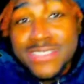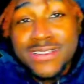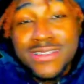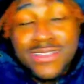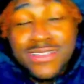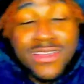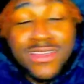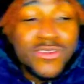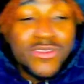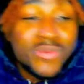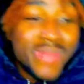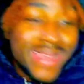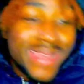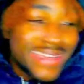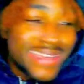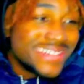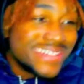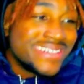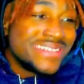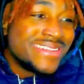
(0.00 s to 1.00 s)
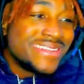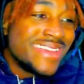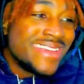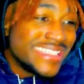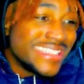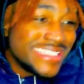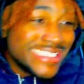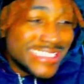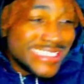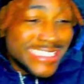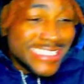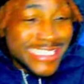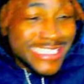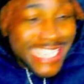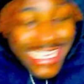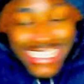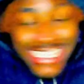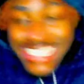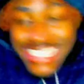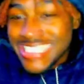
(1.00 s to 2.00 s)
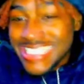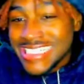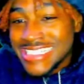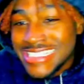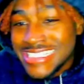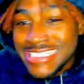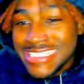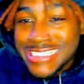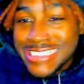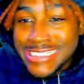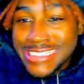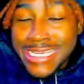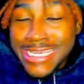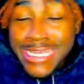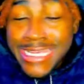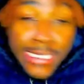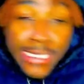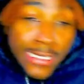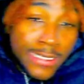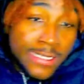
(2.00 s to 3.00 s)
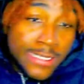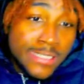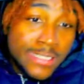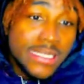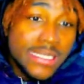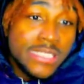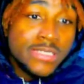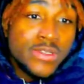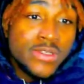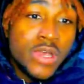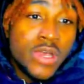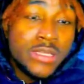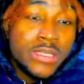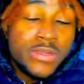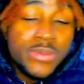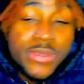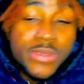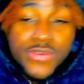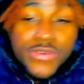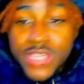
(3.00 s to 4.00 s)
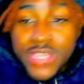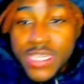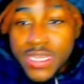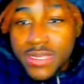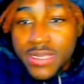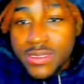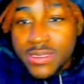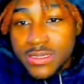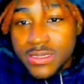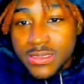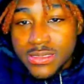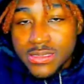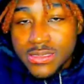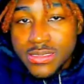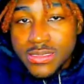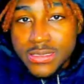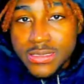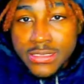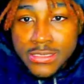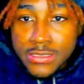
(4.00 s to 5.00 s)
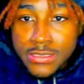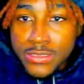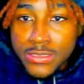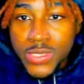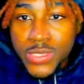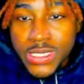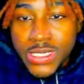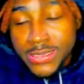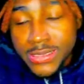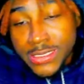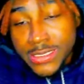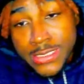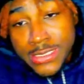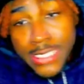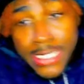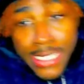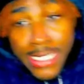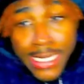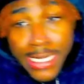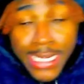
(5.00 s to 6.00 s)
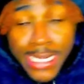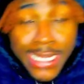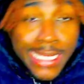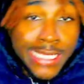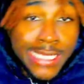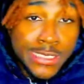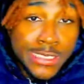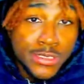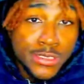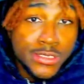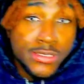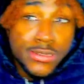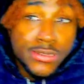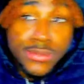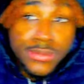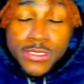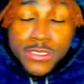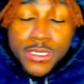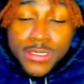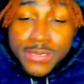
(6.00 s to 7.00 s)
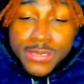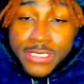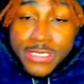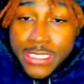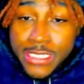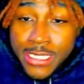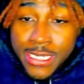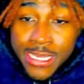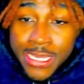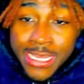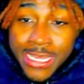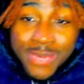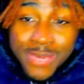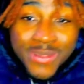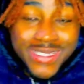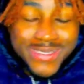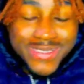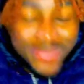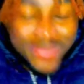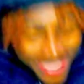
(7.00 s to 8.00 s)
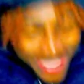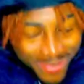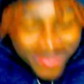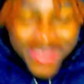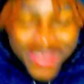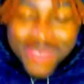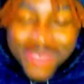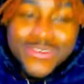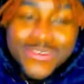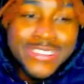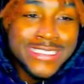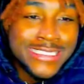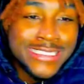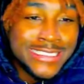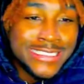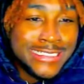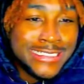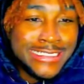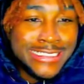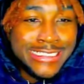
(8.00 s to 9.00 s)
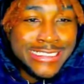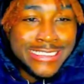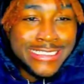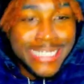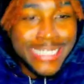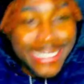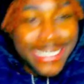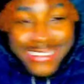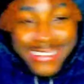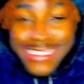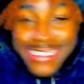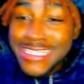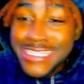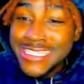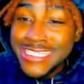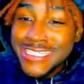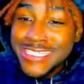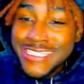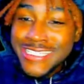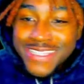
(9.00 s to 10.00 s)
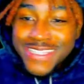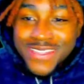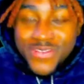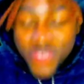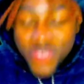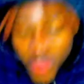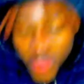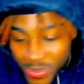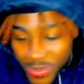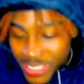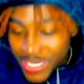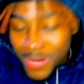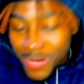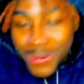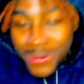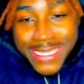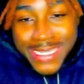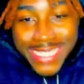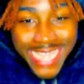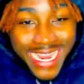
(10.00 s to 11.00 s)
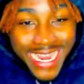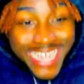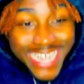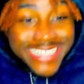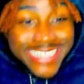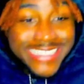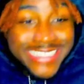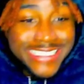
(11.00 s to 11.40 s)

Dono, back into the reaction today. And girls, I do I do be forgetting. I, some girls do watching it. I, I, I assume, you know what I'm saying? But it's Big Memphis. Everything. You feel me? On the game.